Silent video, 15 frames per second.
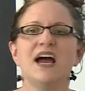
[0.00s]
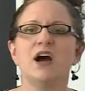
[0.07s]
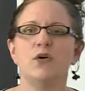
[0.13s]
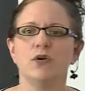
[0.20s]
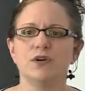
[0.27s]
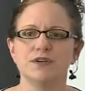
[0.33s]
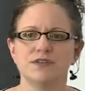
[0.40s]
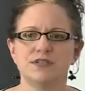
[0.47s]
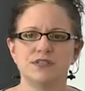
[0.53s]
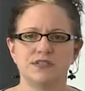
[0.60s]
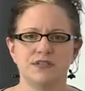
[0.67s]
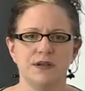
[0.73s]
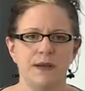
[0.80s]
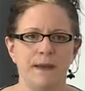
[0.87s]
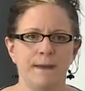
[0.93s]

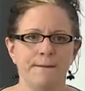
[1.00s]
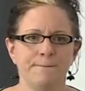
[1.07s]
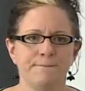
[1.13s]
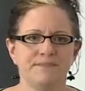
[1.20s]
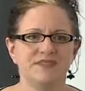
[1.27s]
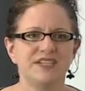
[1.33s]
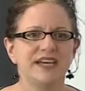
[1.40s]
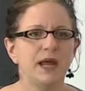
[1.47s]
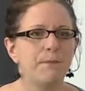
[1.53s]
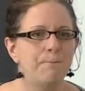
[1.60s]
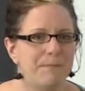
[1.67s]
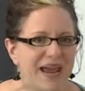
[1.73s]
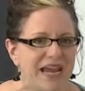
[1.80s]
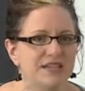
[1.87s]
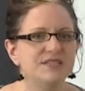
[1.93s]
hours to
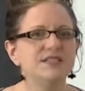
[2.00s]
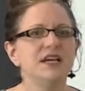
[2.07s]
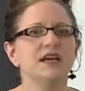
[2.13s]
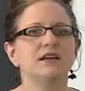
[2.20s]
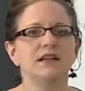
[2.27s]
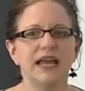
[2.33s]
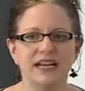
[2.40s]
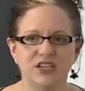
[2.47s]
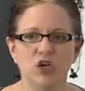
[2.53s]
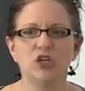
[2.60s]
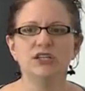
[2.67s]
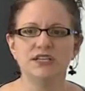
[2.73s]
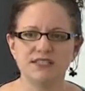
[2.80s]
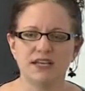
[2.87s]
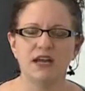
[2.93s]
get basic, like,
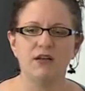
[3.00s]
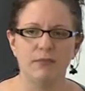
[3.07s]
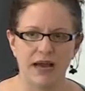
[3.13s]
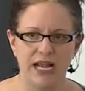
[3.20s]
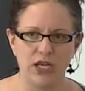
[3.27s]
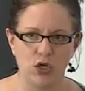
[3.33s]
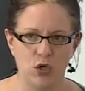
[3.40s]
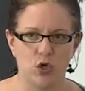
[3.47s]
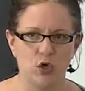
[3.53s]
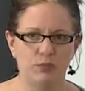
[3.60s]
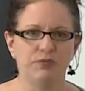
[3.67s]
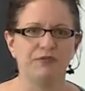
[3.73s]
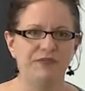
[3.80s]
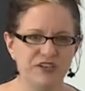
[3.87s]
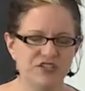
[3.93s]
donde está el
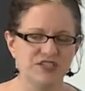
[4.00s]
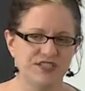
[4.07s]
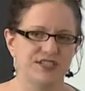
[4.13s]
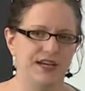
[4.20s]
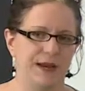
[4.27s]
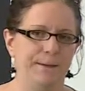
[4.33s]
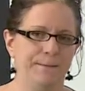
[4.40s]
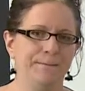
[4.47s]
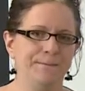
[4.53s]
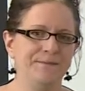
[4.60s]
baño, proficiency.